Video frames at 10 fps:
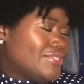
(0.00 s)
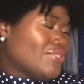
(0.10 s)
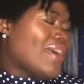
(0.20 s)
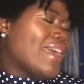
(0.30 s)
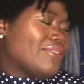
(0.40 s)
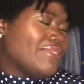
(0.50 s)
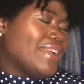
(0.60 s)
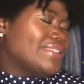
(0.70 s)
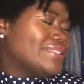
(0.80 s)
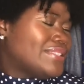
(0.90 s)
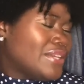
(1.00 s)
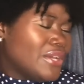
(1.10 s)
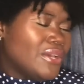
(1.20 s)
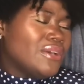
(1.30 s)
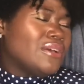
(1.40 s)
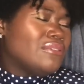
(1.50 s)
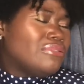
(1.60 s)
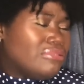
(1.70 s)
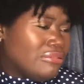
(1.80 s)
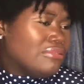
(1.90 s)
Drag Race.
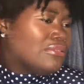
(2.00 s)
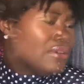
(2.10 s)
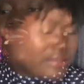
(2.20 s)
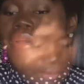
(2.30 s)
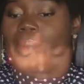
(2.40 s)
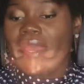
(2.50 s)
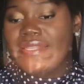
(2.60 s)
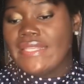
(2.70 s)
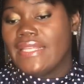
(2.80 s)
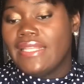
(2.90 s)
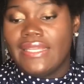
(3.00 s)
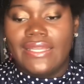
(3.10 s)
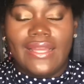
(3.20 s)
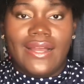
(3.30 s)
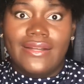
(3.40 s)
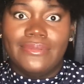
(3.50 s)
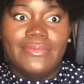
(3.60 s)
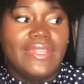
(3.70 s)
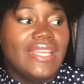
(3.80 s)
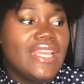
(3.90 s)
So basically,
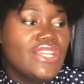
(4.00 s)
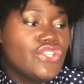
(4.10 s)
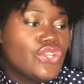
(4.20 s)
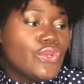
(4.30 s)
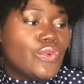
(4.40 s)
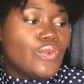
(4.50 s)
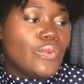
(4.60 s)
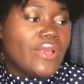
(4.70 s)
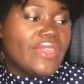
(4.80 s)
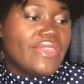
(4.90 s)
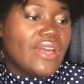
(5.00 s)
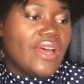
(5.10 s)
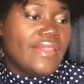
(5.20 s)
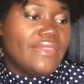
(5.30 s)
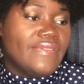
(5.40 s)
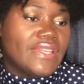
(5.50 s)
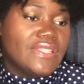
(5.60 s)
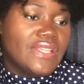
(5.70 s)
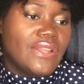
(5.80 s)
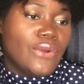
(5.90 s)
the issue with the
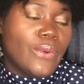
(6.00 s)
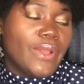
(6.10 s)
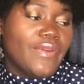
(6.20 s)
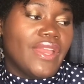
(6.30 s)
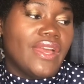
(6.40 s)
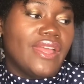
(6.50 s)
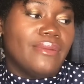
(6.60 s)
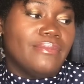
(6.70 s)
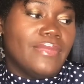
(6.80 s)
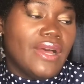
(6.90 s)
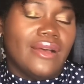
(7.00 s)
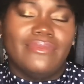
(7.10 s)
vixen Aquaria and